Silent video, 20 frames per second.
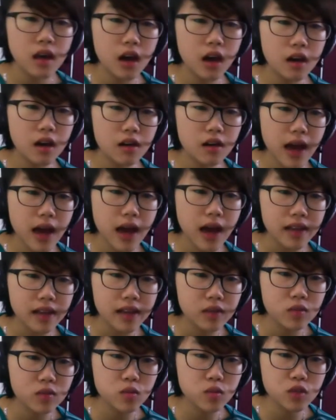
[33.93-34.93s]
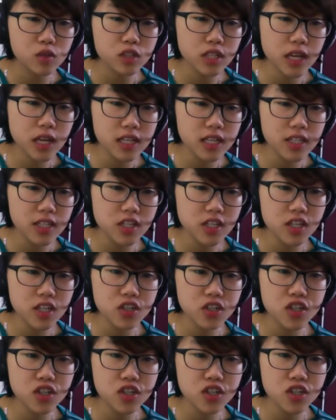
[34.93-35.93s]
Hi, would you like to
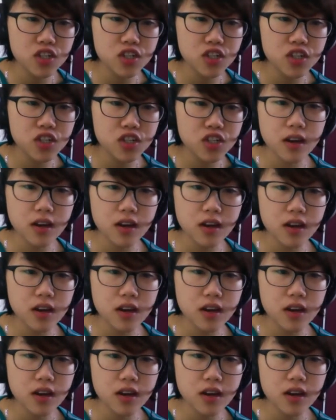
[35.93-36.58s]
introduce yourself?